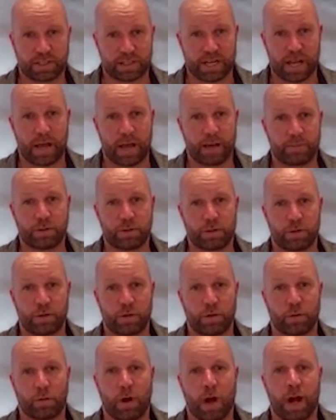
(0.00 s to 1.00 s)
time to do
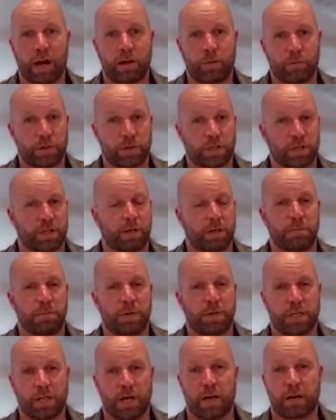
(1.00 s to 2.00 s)
your audit, which can be
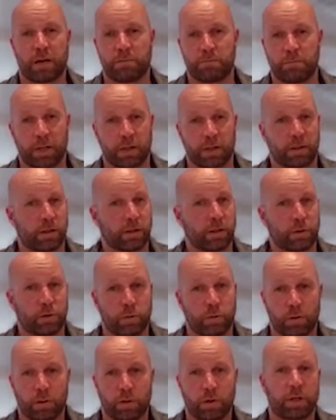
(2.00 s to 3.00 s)
done monthly,
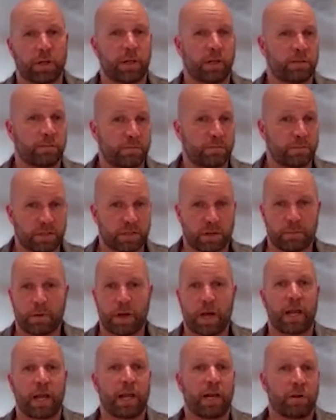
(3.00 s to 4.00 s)
quarterly,
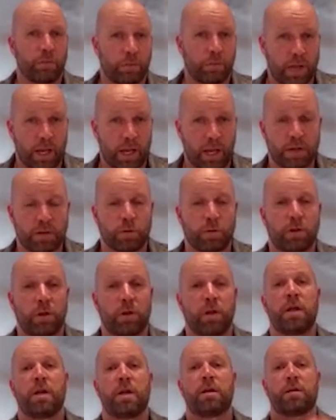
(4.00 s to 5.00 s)
semi-annual,
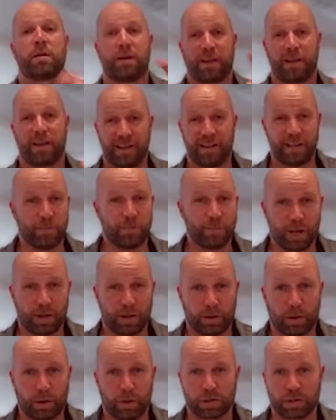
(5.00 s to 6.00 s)
annual, an email
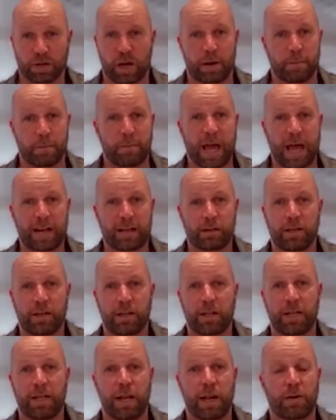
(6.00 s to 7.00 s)
goes automatically to
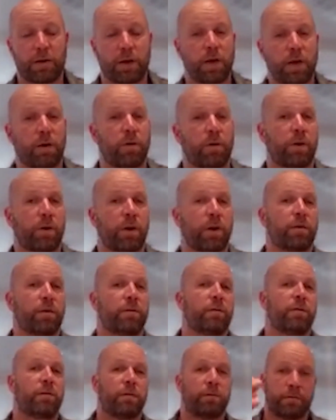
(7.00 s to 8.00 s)
the area owner.
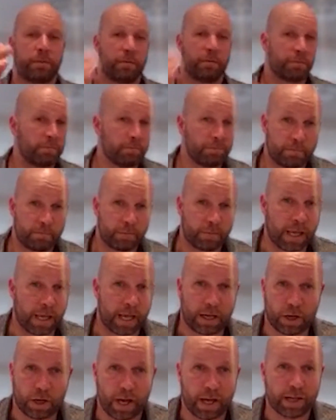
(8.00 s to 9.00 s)
They
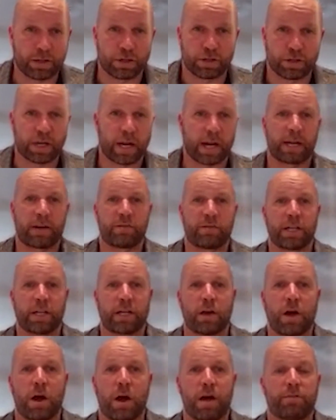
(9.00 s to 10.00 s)
go ahead and check everything
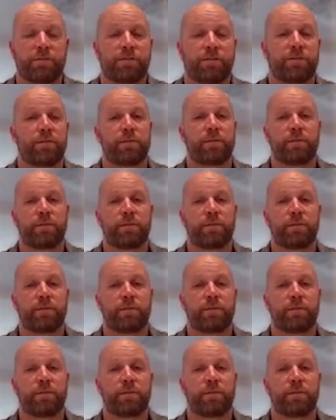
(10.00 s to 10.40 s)
off,